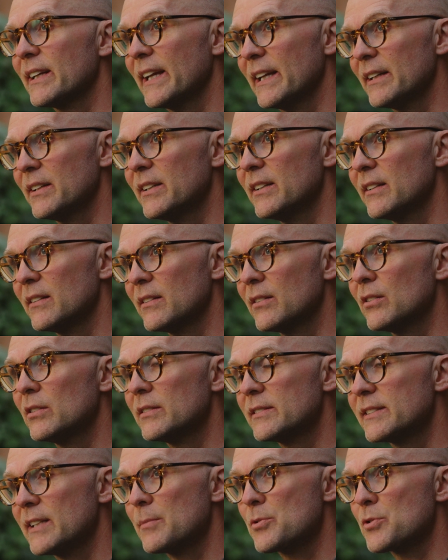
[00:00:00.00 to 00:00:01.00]
the Kantian
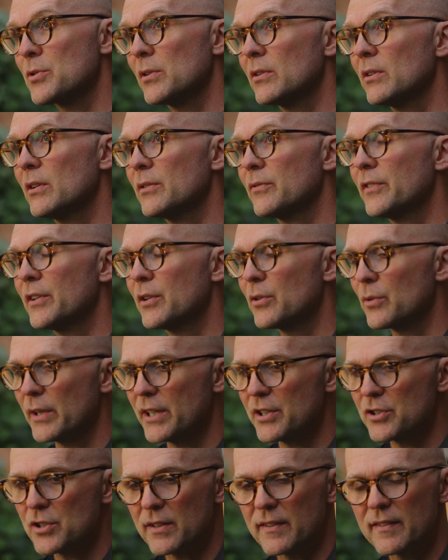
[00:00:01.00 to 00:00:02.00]
conceptual
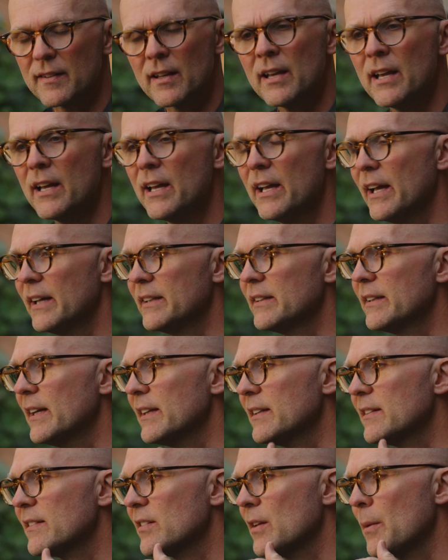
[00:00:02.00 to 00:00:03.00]
configurations. And
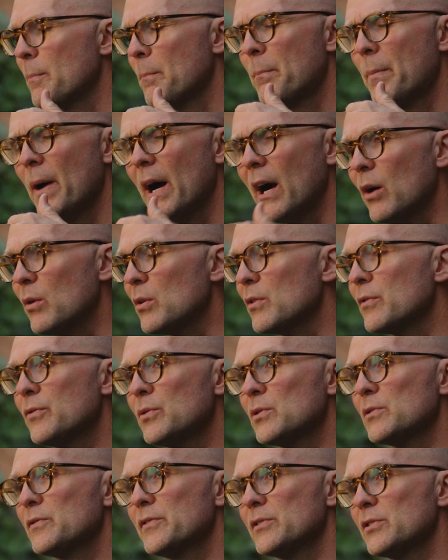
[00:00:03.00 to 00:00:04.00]
that's a
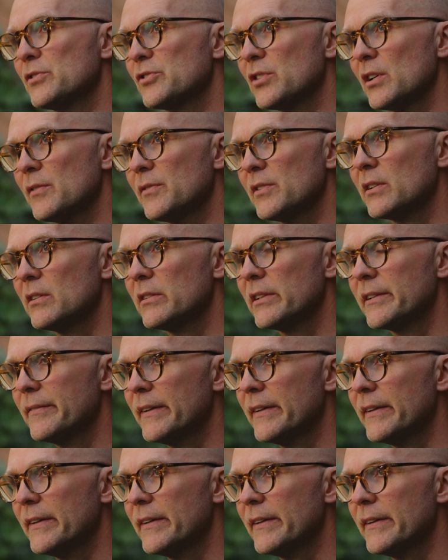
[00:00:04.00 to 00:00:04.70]
powerful philosophical